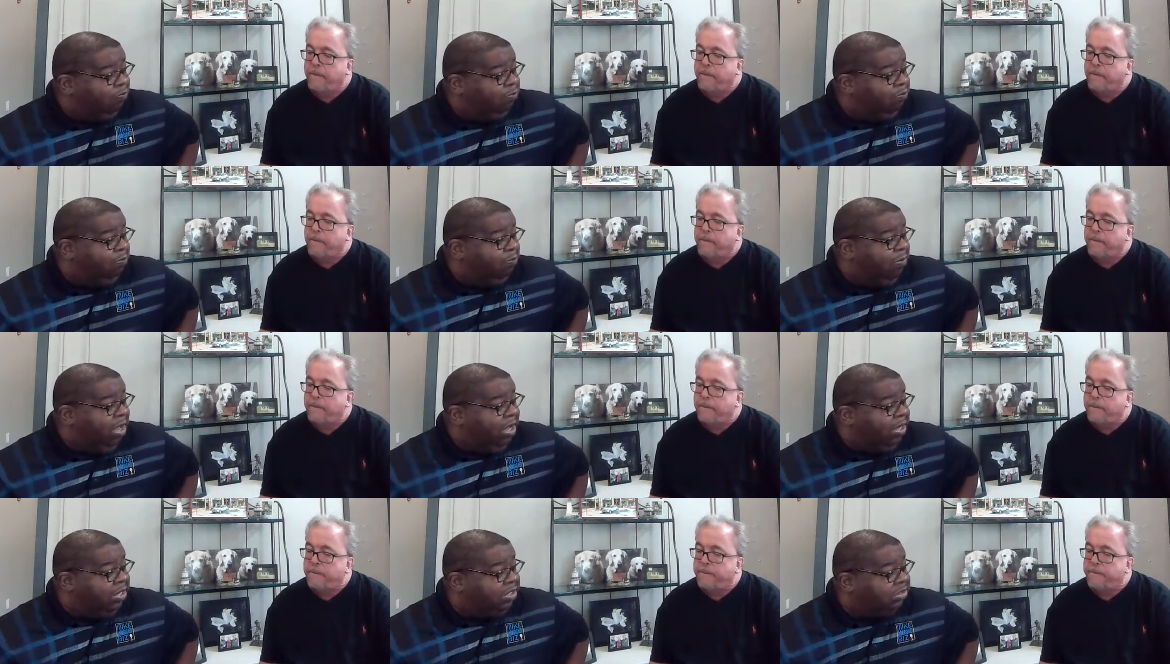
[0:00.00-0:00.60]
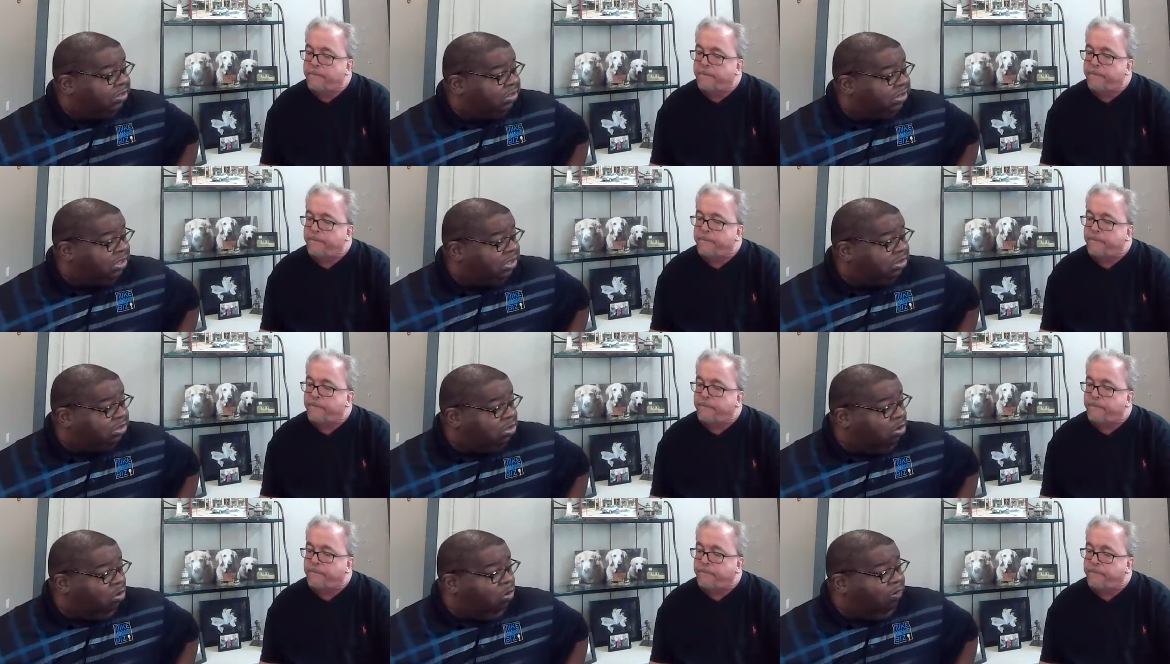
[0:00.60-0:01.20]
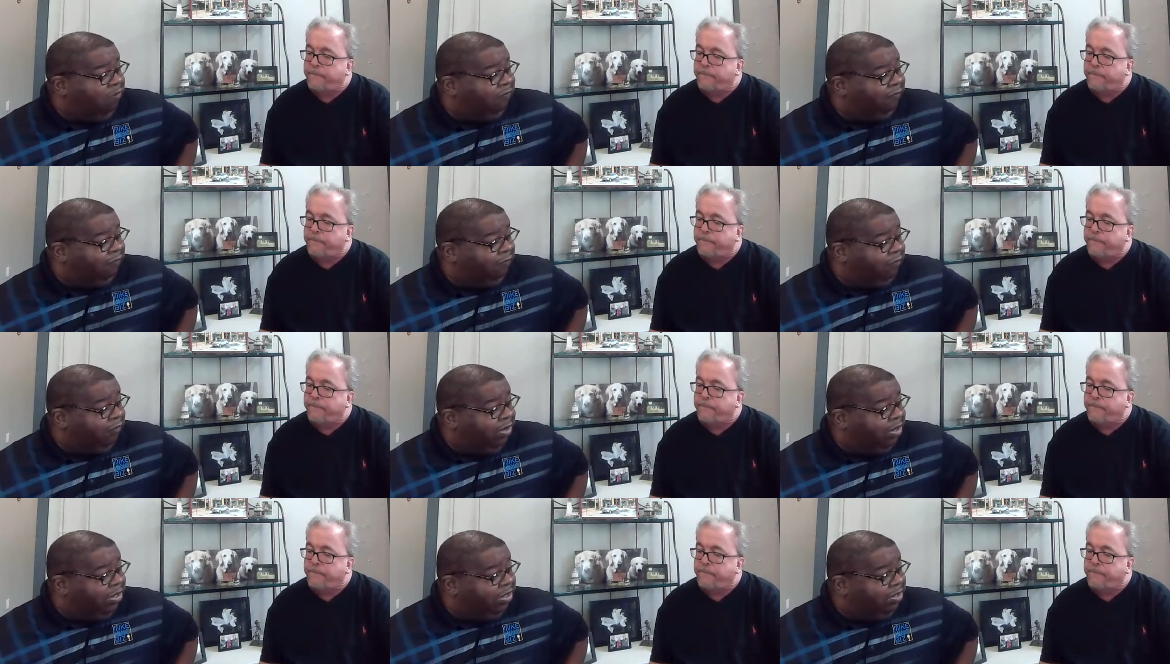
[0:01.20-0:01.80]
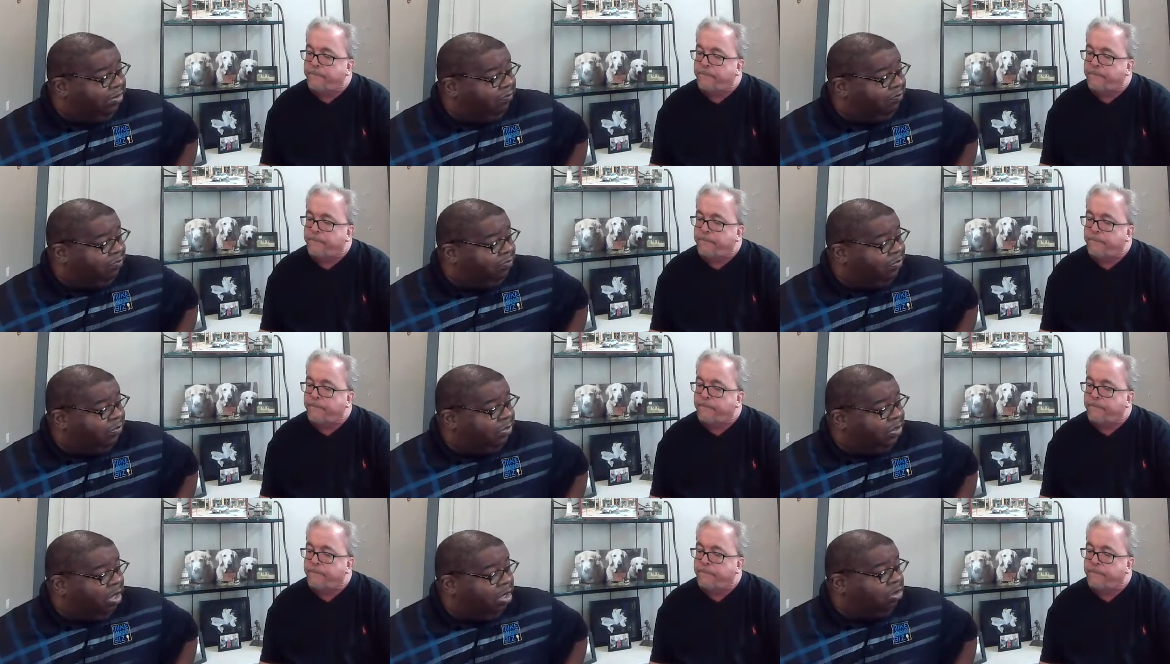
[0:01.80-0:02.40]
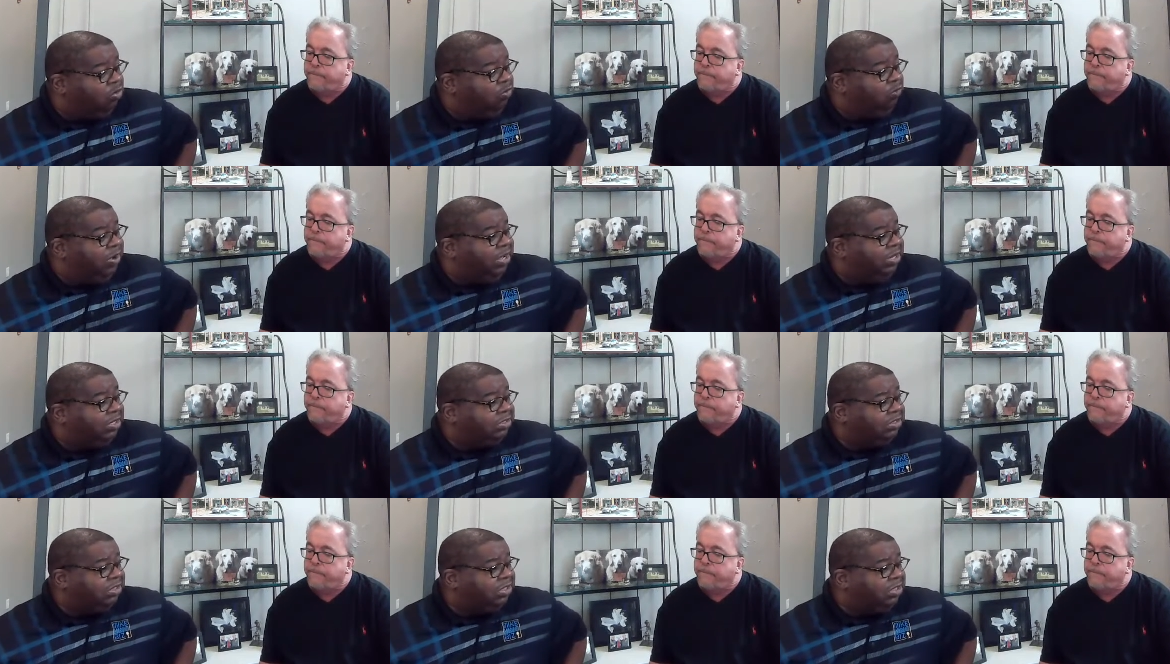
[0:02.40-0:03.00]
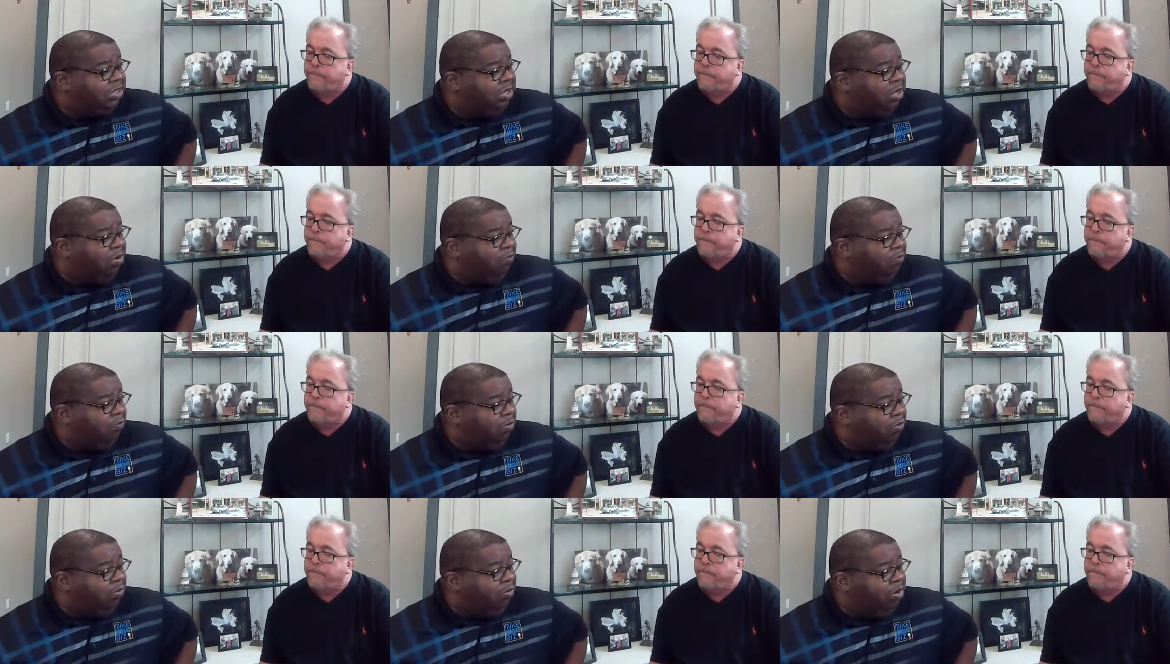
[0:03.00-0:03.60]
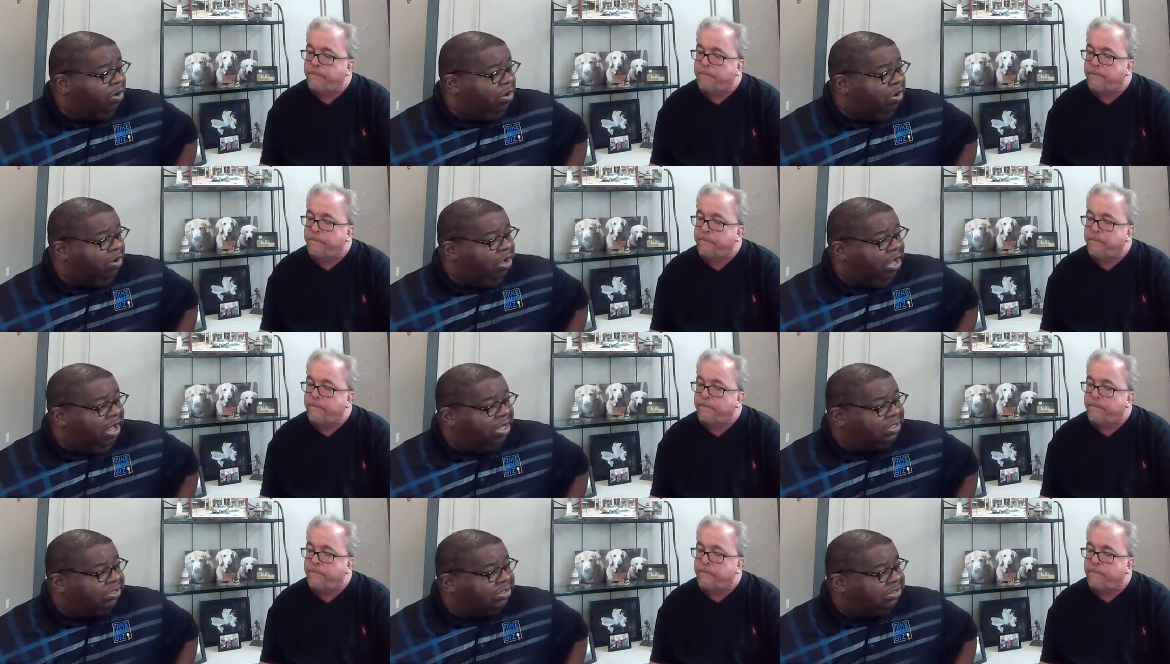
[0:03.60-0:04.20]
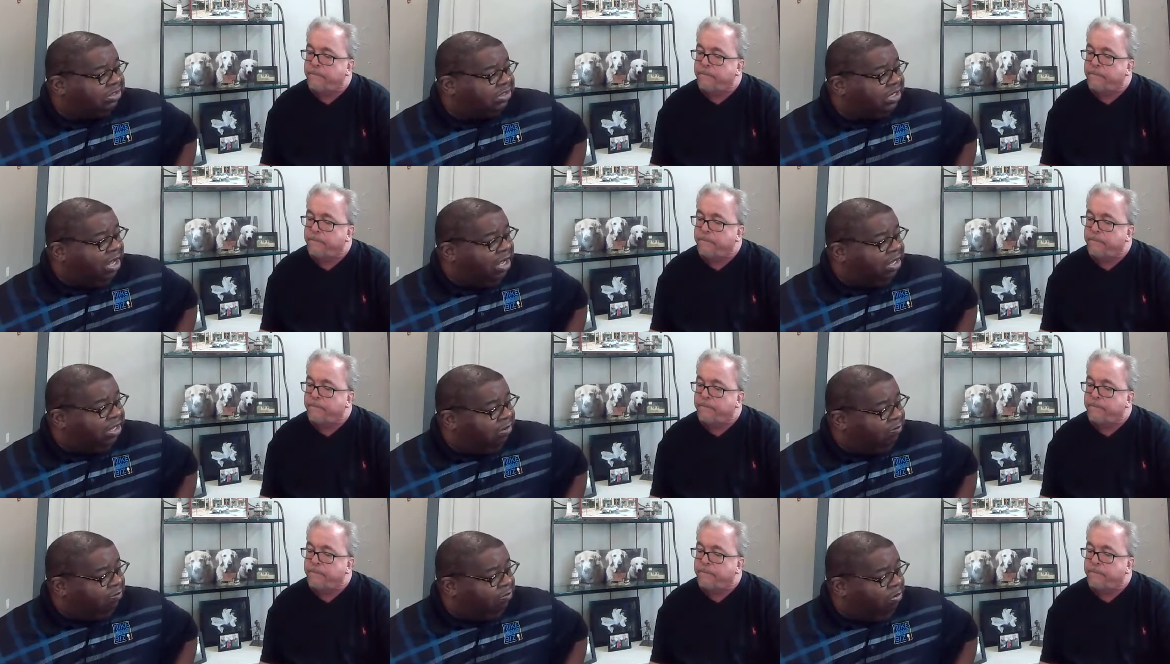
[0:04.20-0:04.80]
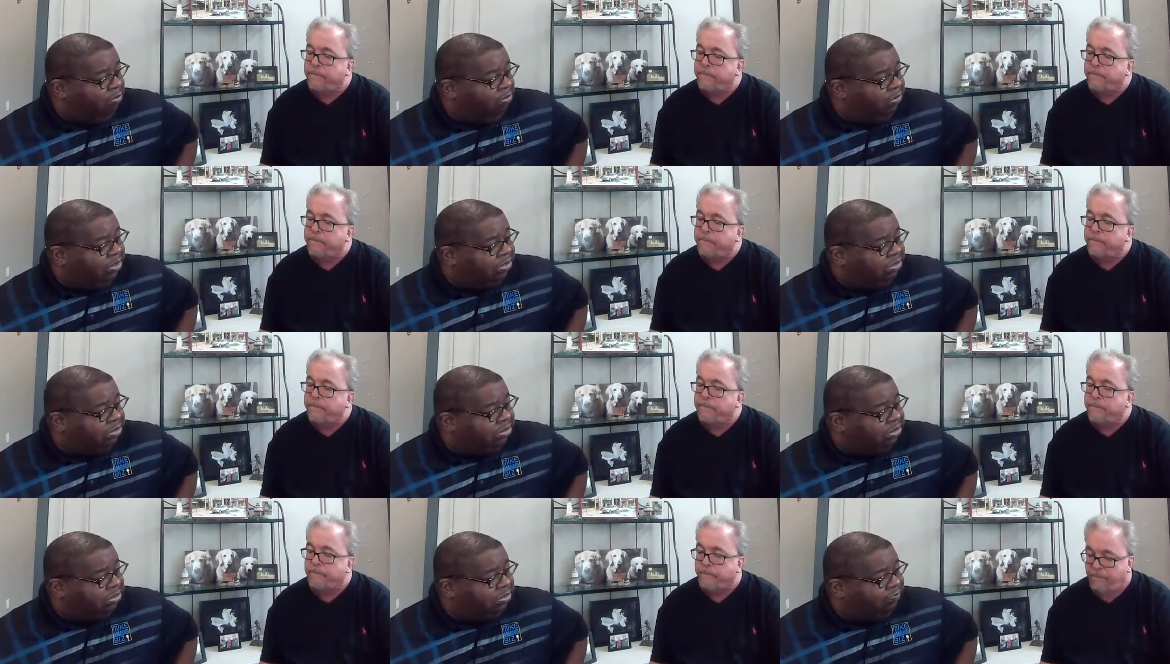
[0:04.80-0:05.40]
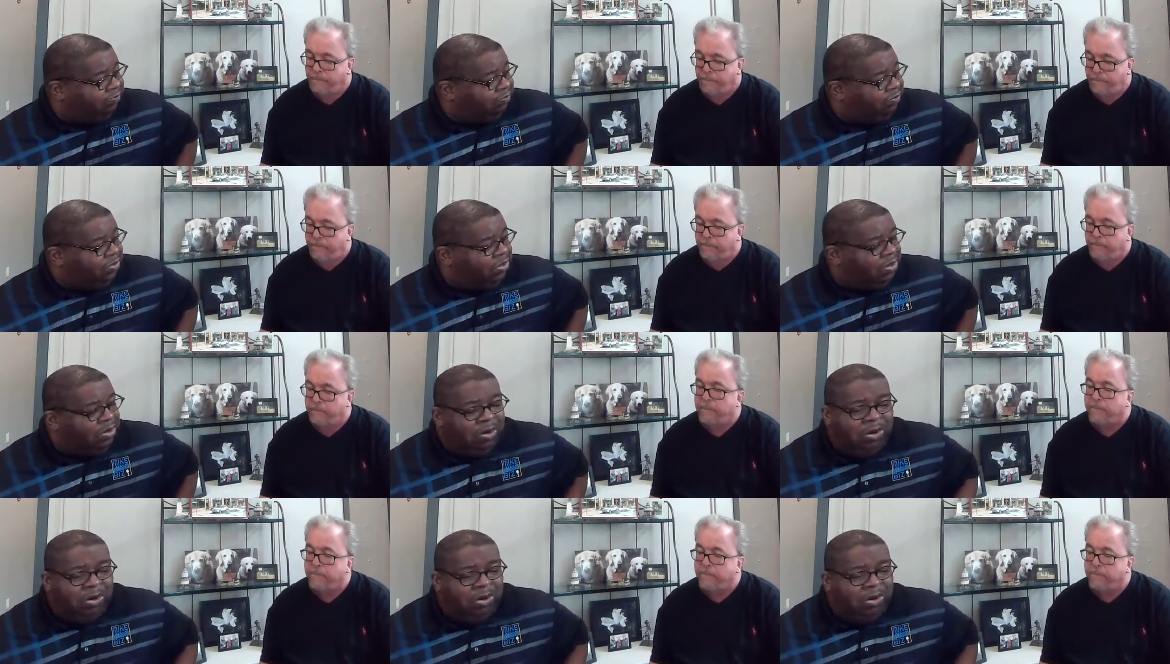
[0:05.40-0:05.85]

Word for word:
Speaker 1: Midas is offering a crazy number as a signing bonus. Mm-hmm.